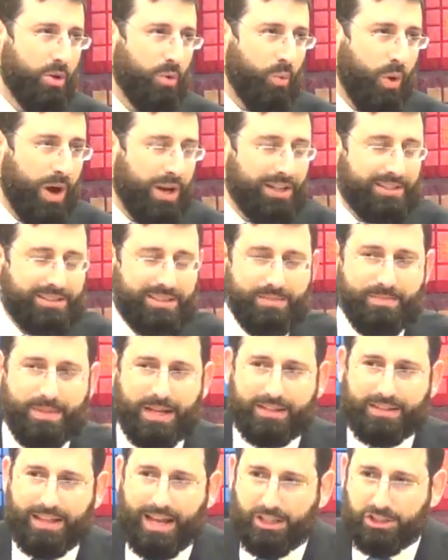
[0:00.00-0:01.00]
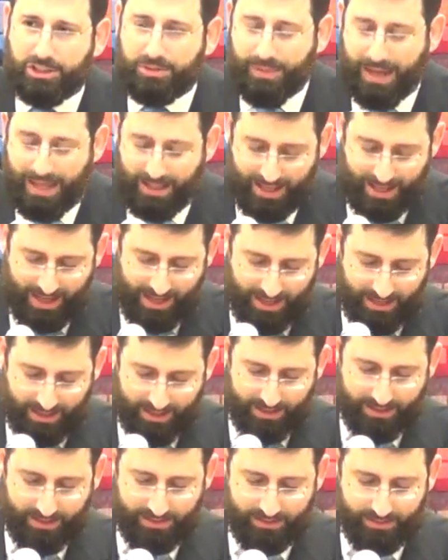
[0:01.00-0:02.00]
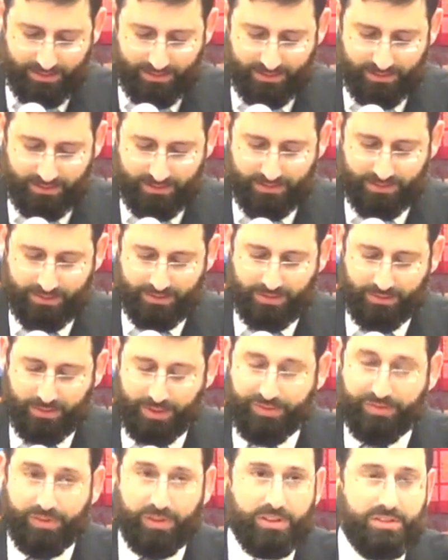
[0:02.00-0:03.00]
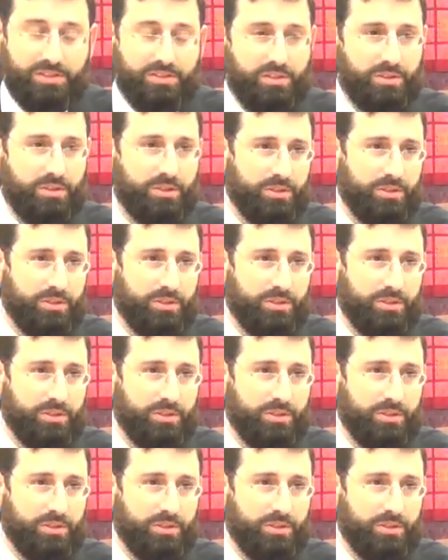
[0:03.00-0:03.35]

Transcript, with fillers: What is the Mikdash Melech? Refers